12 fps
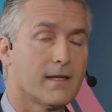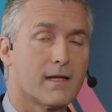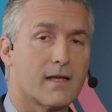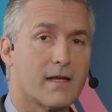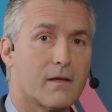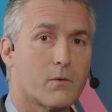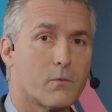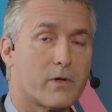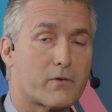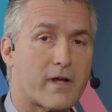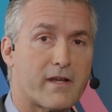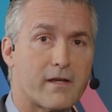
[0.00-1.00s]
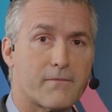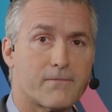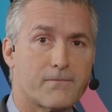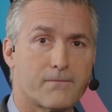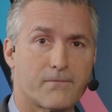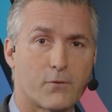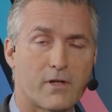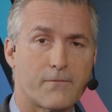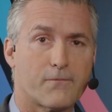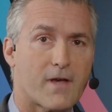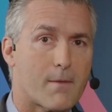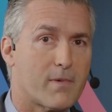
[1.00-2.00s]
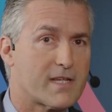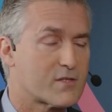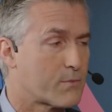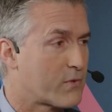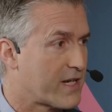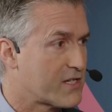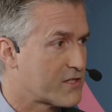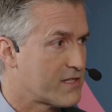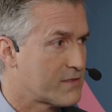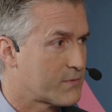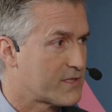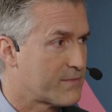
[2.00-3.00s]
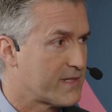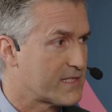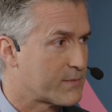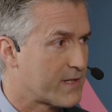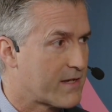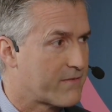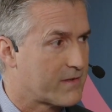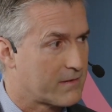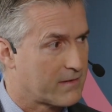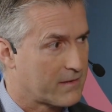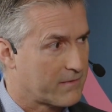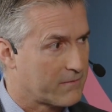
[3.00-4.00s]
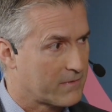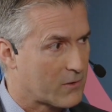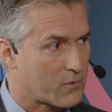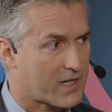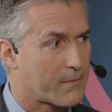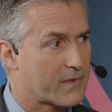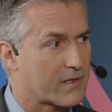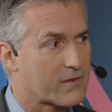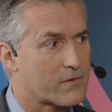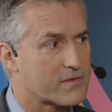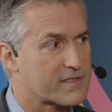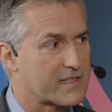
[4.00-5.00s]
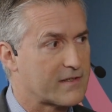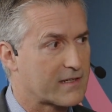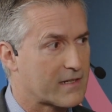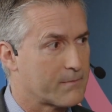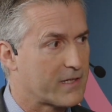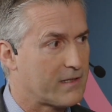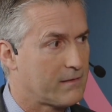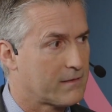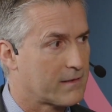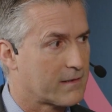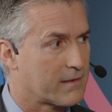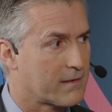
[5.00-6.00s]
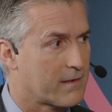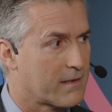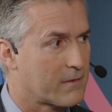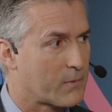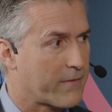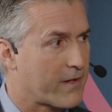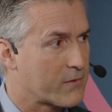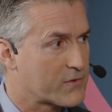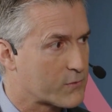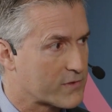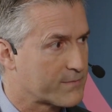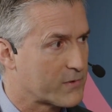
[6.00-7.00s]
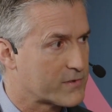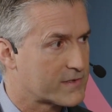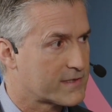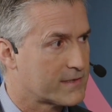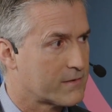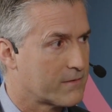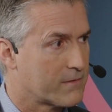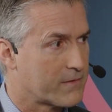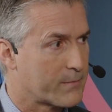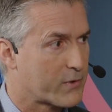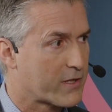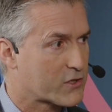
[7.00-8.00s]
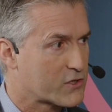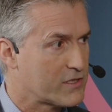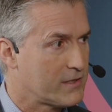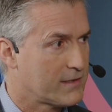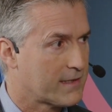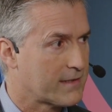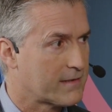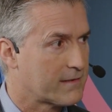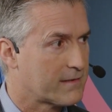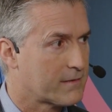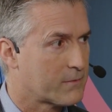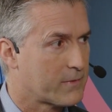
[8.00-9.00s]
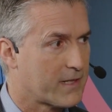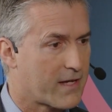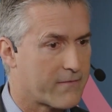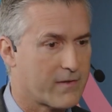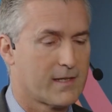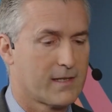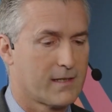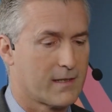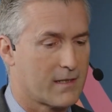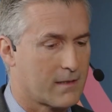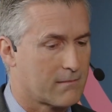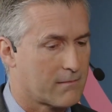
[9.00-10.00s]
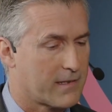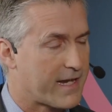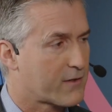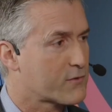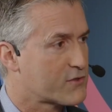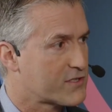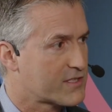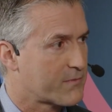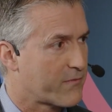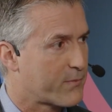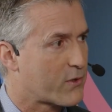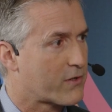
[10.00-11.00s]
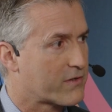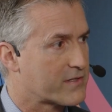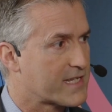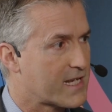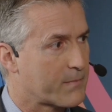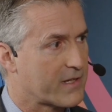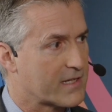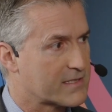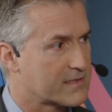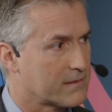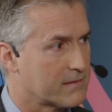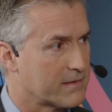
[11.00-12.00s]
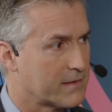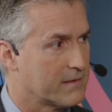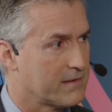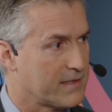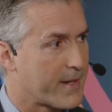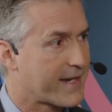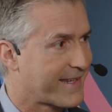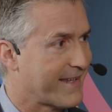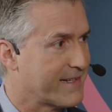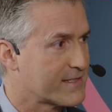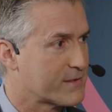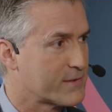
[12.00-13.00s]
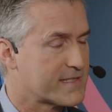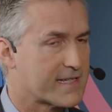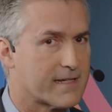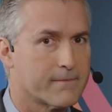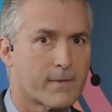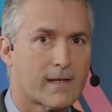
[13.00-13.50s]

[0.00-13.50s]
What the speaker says: We're running a fully fabless operations, which means we have a low capital cost in the company, and we have outsourced most of the production, and we have an ecosystem of partners helping us in the back end, so to say.